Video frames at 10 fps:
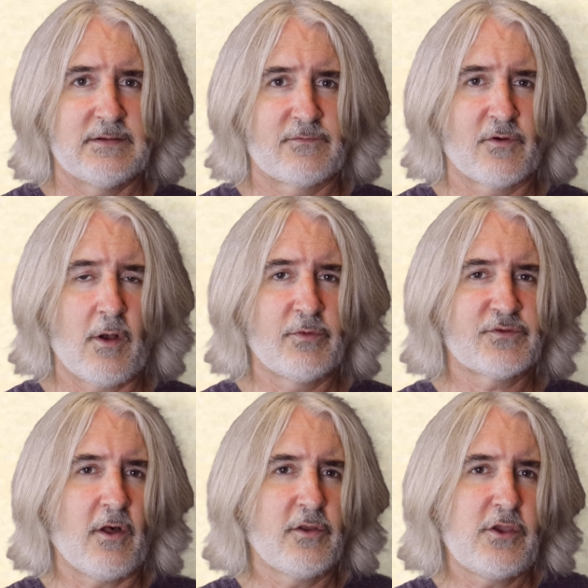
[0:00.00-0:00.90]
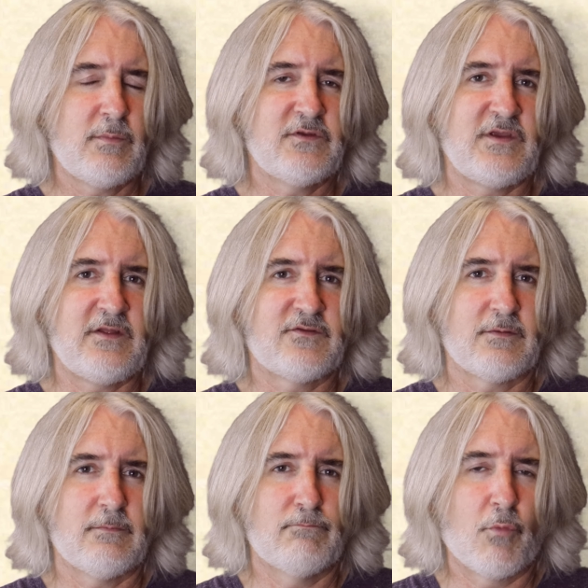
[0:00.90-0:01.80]
for almost all human
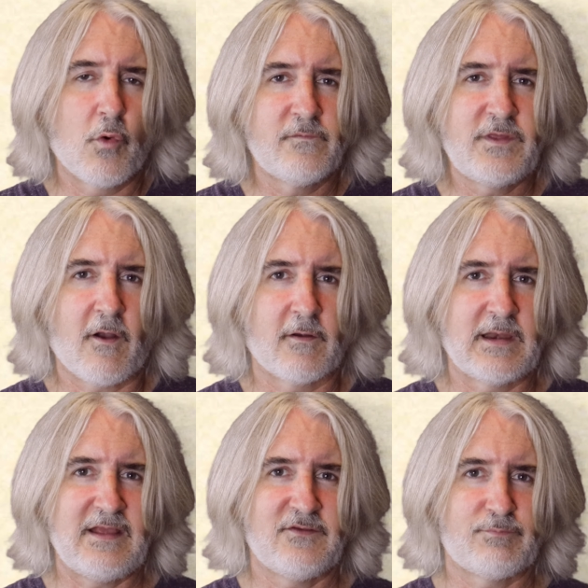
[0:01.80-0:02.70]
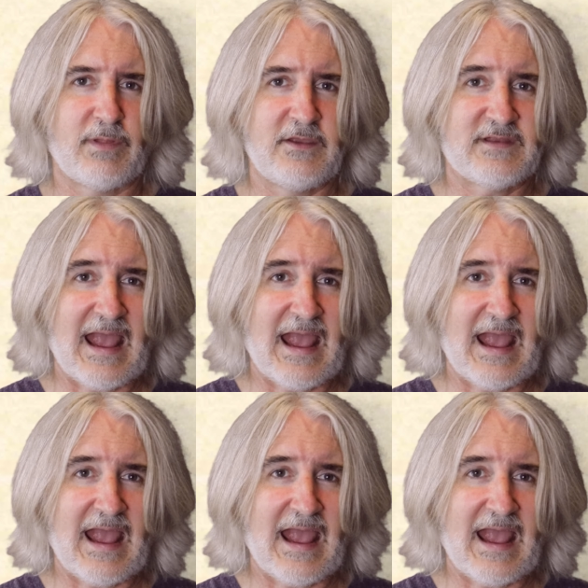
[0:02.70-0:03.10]
genes, more of the RNA is spliced